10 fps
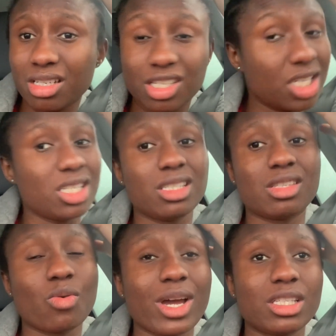chicken is
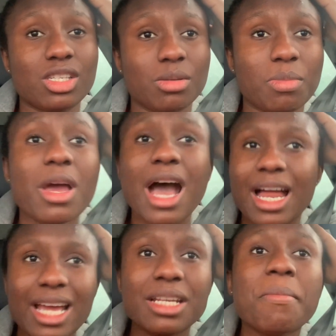quite cheap
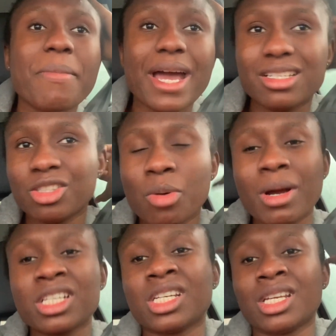and i didn't buy the
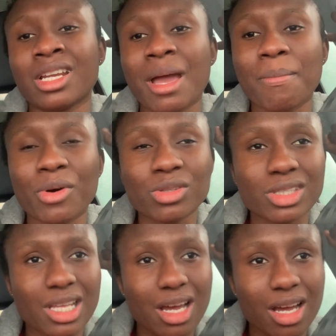normal chicken i bought
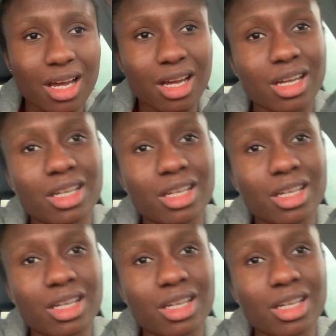the